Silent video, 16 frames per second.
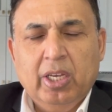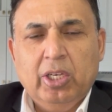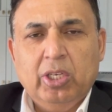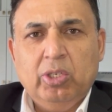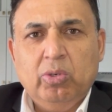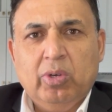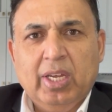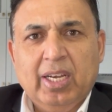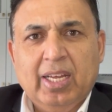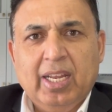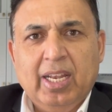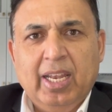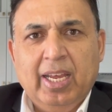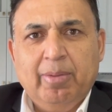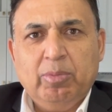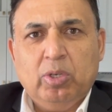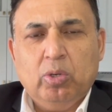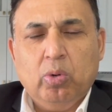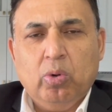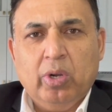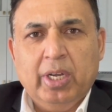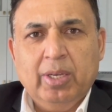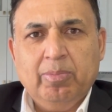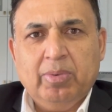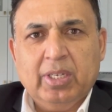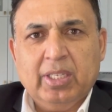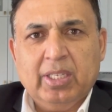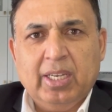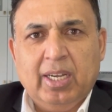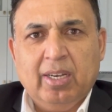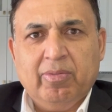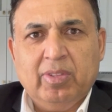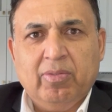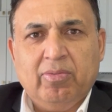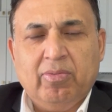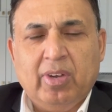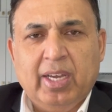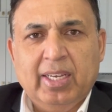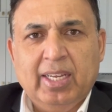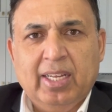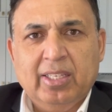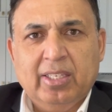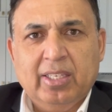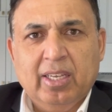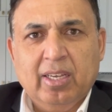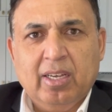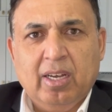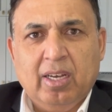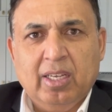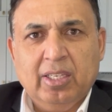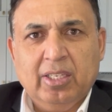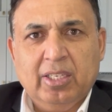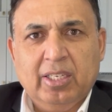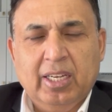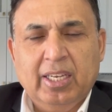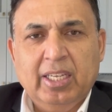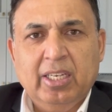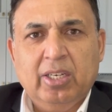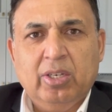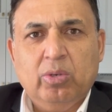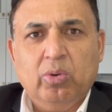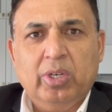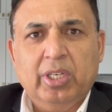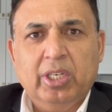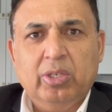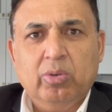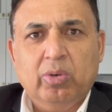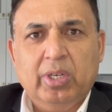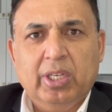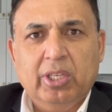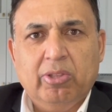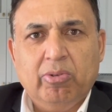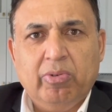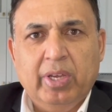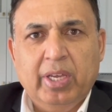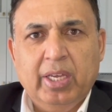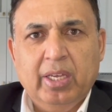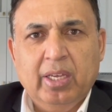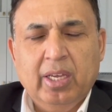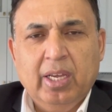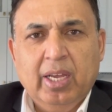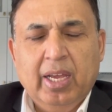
you can claim 20% of the financing cost in year 2023